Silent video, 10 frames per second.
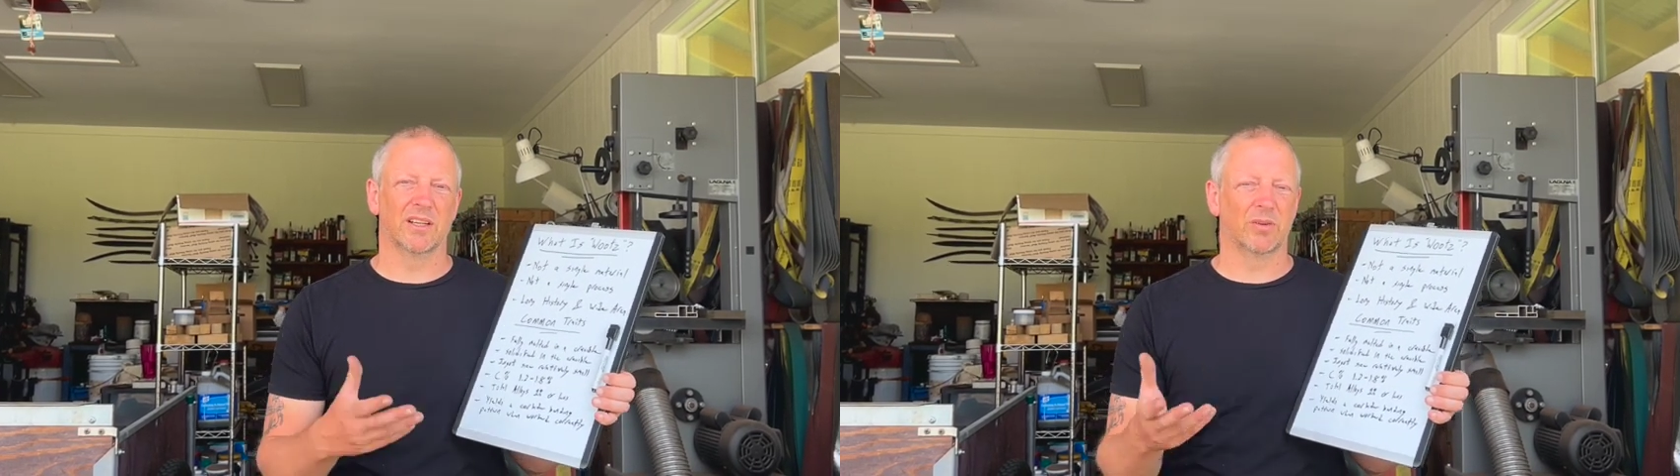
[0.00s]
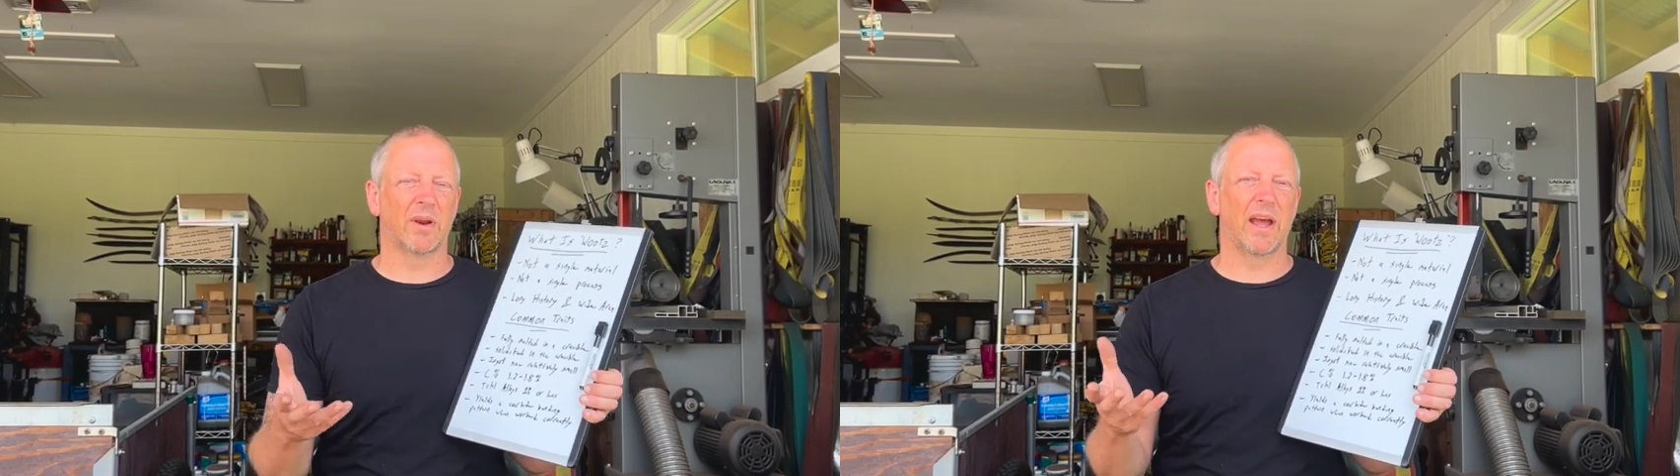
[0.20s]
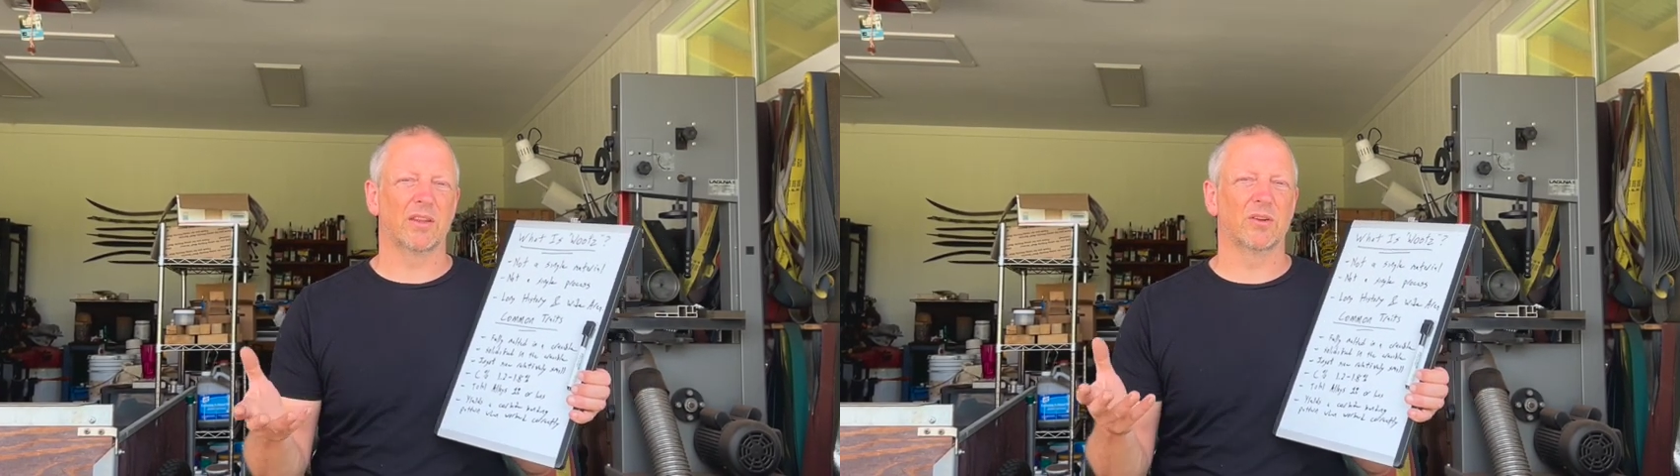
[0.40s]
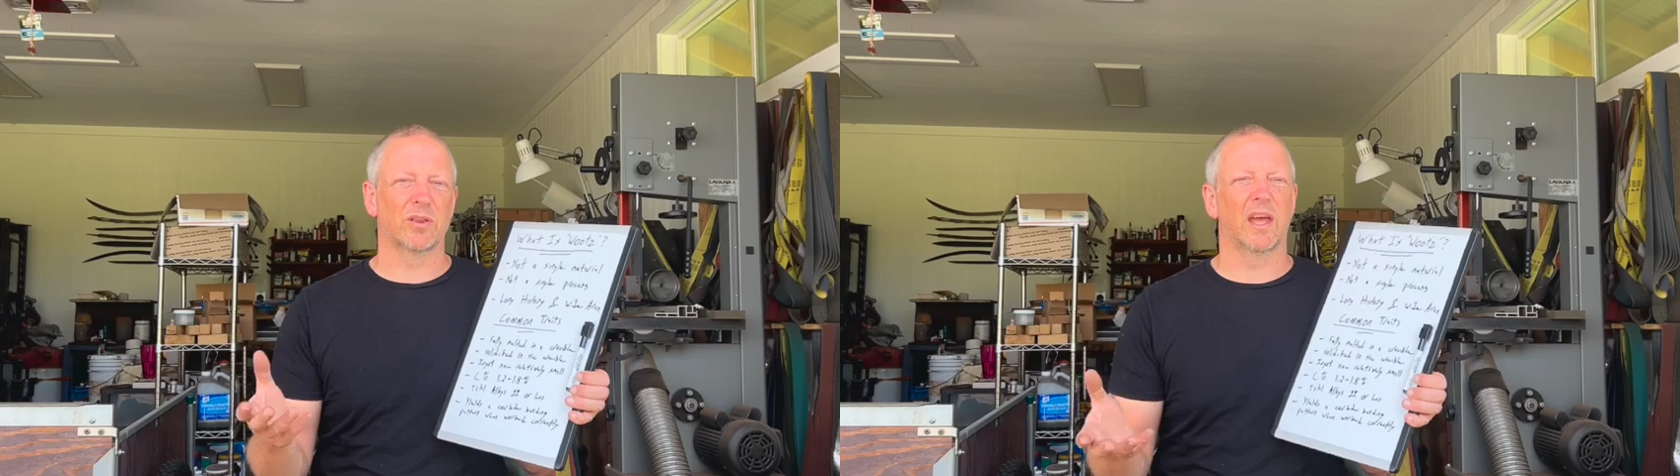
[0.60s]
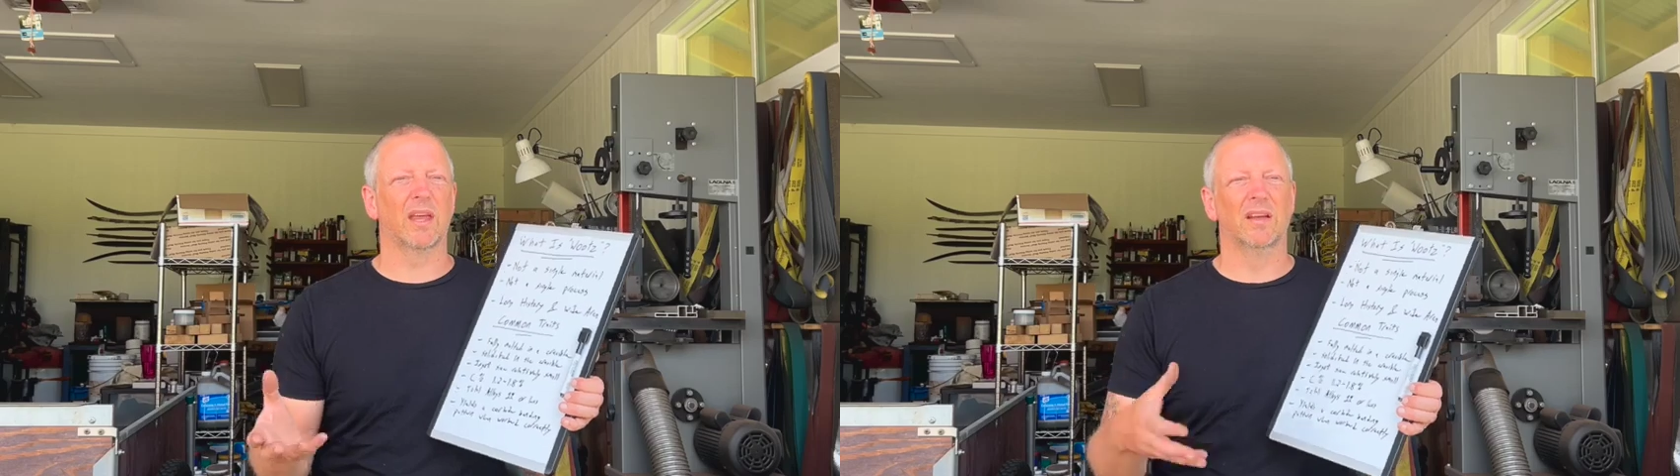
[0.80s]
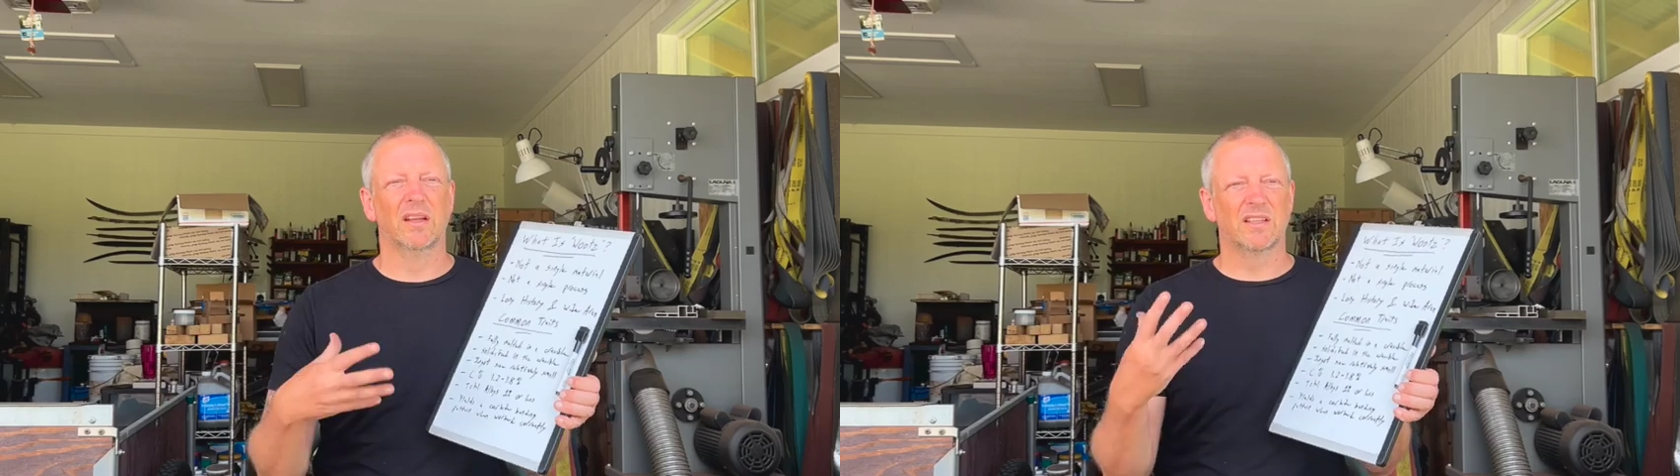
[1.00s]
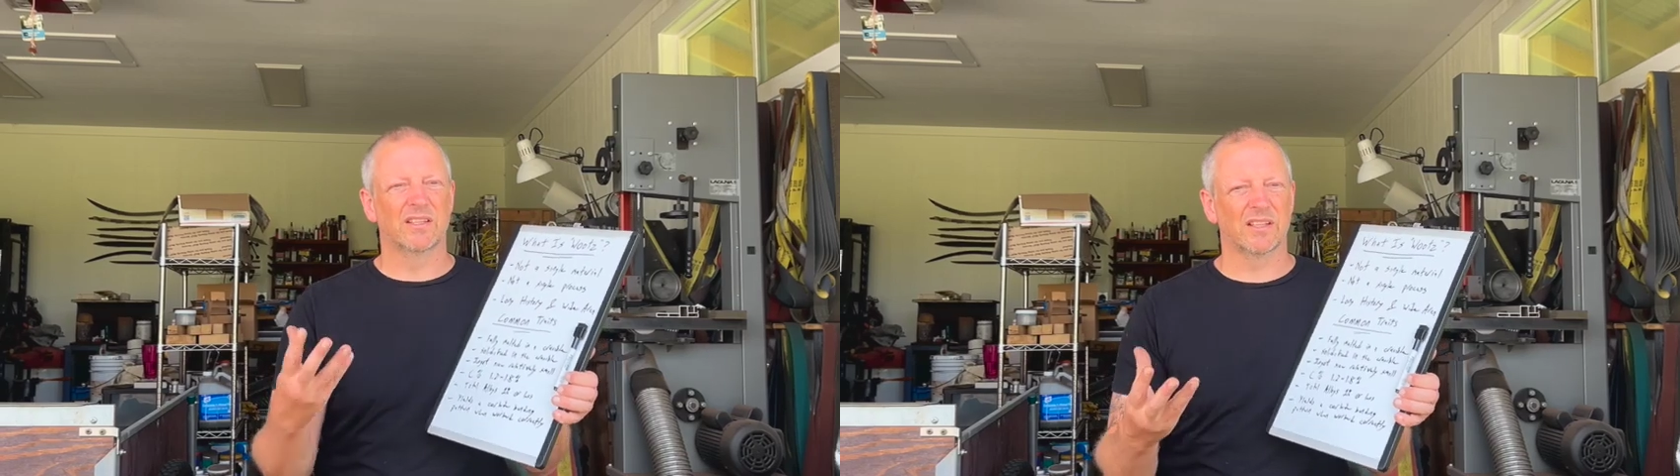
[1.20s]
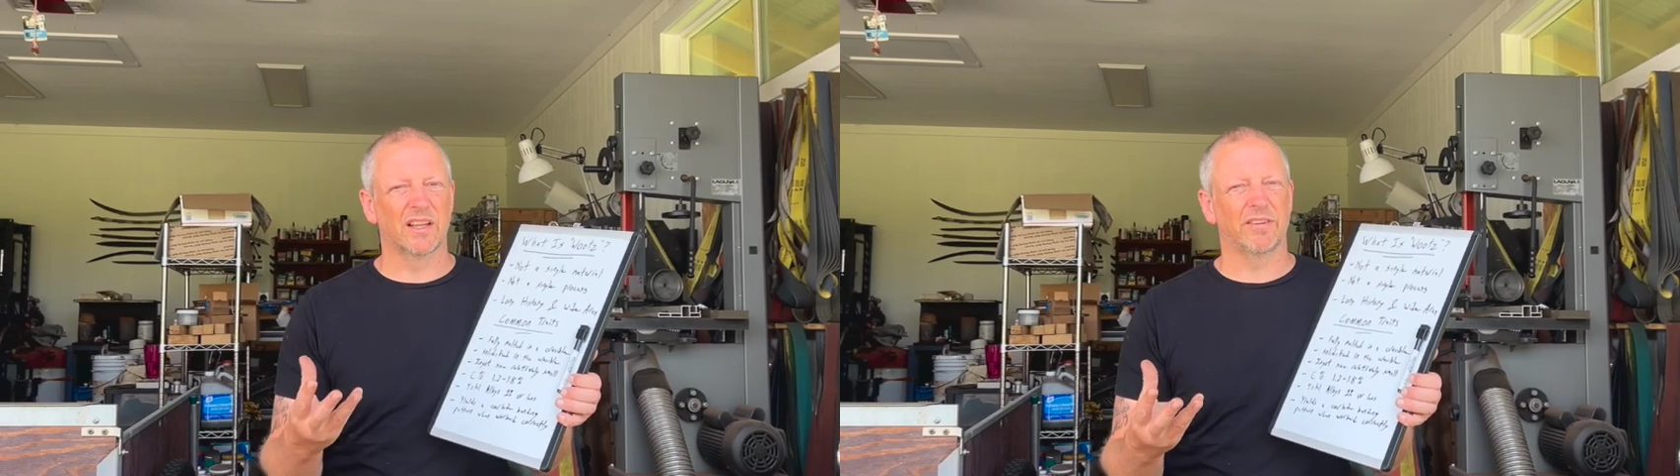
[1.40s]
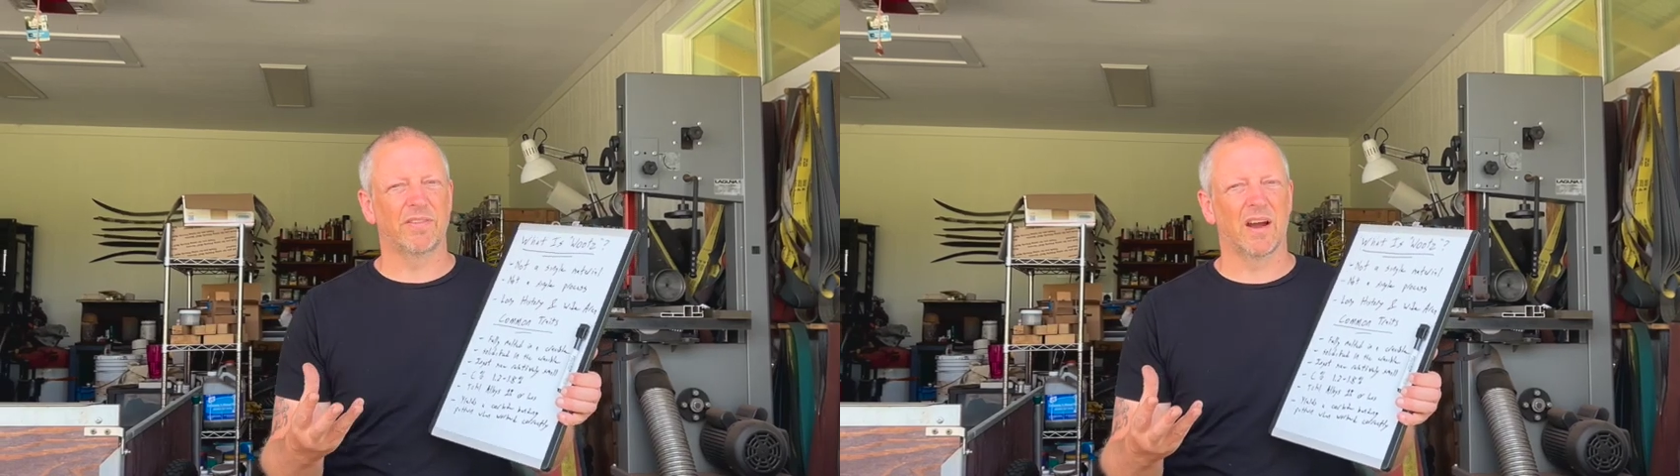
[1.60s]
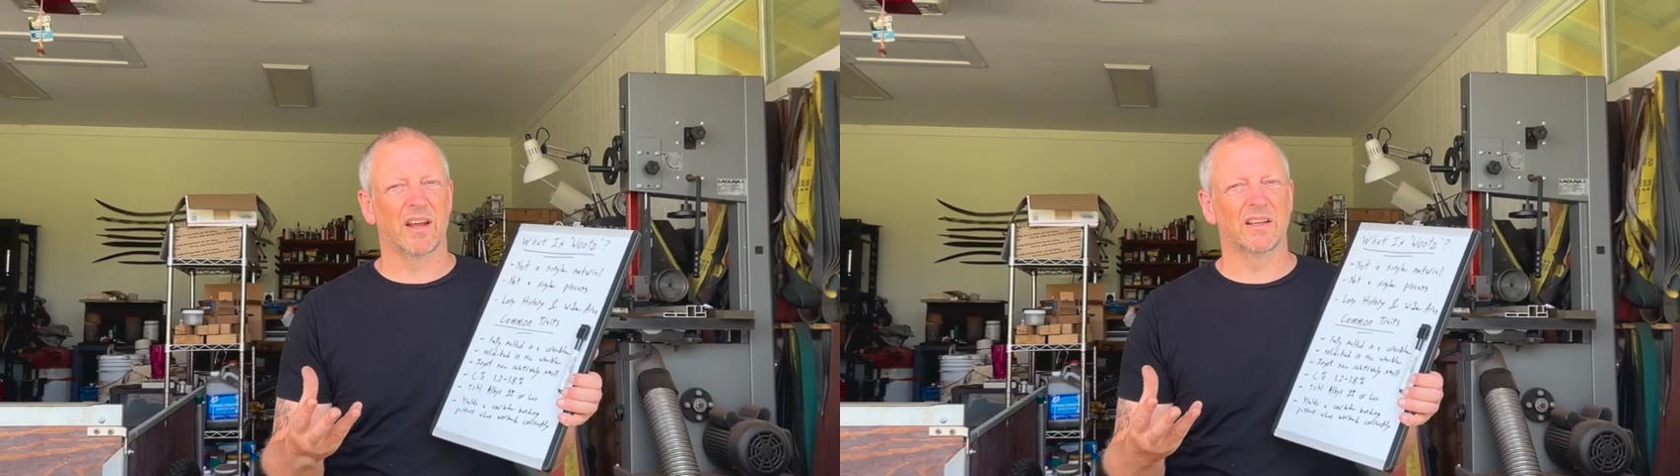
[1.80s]
rather than
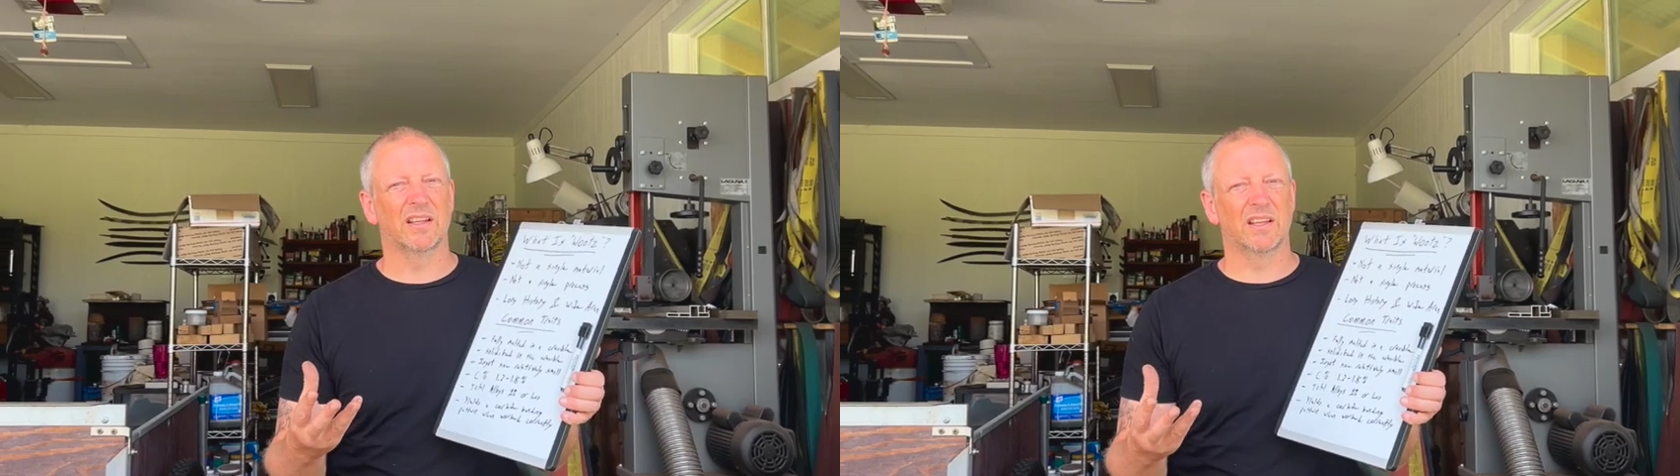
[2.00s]
solidifying